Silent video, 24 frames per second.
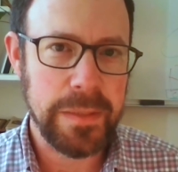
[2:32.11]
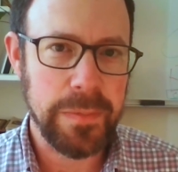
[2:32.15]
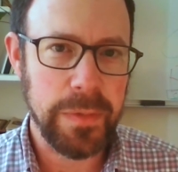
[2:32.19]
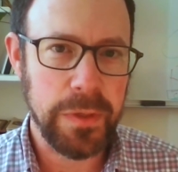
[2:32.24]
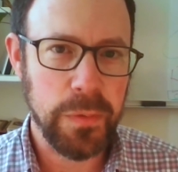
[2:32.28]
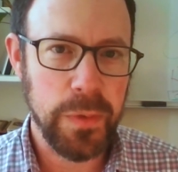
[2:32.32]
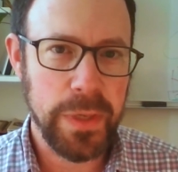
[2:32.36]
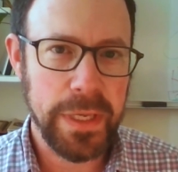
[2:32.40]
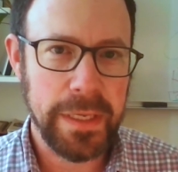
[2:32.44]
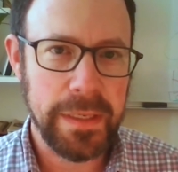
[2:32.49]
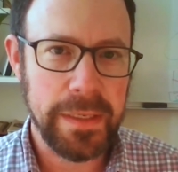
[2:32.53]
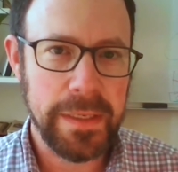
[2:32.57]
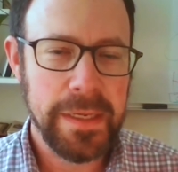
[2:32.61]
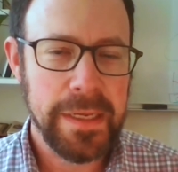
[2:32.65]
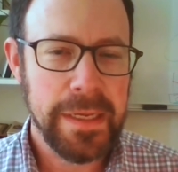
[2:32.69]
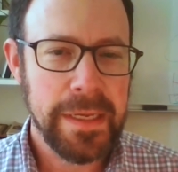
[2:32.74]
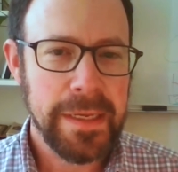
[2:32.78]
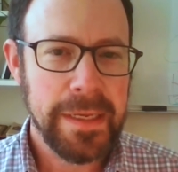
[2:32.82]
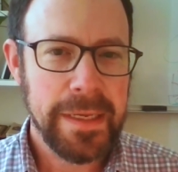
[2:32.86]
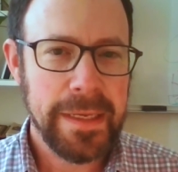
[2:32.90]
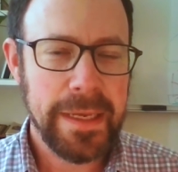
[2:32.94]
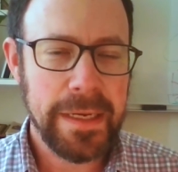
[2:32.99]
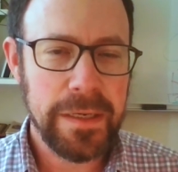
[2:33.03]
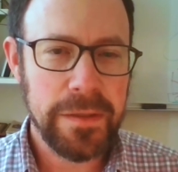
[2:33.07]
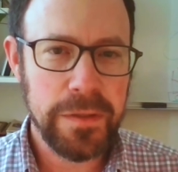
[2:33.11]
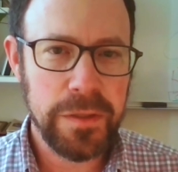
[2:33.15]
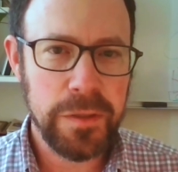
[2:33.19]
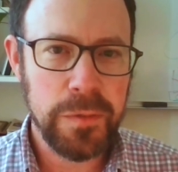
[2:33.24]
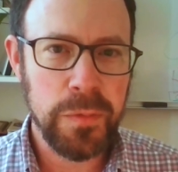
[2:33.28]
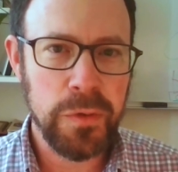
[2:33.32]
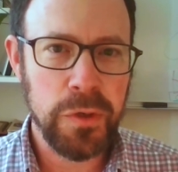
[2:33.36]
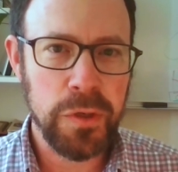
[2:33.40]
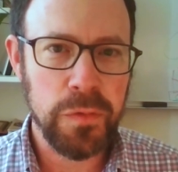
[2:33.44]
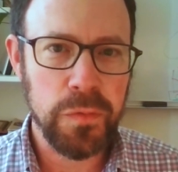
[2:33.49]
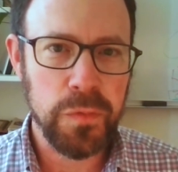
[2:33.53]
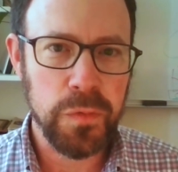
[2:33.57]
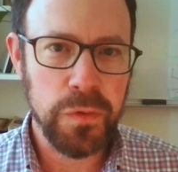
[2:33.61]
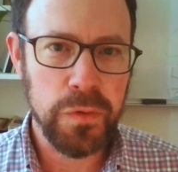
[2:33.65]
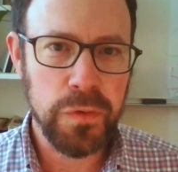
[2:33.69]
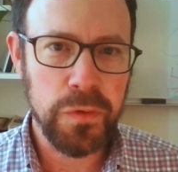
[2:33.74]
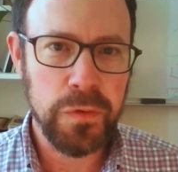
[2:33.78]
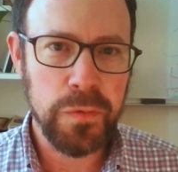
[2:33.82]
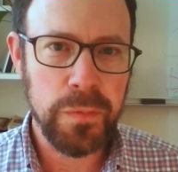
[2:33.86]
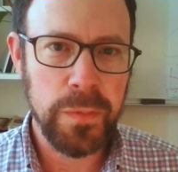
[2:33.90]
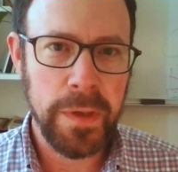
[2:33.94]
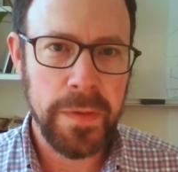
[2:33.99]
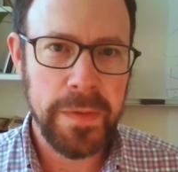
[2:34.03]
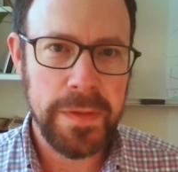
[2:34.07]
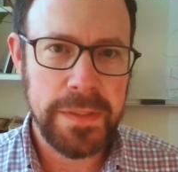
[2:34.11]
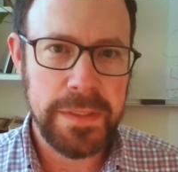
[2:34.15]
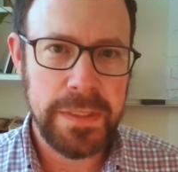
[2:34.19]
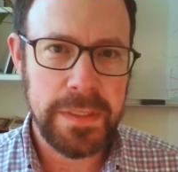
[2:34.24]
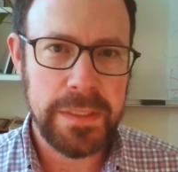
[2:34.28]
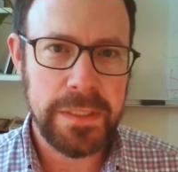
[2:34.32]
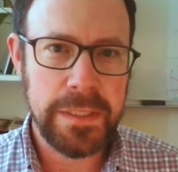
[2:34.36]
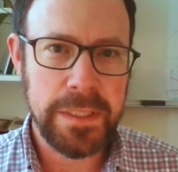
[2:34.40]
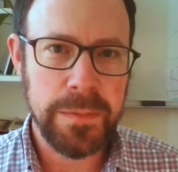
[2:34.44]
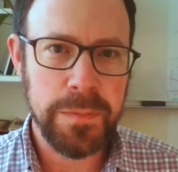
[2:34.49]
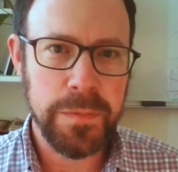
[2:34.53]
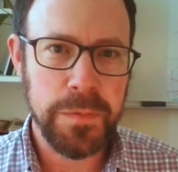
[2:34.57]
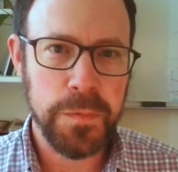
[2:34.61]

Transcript: But we can get a little more room on the system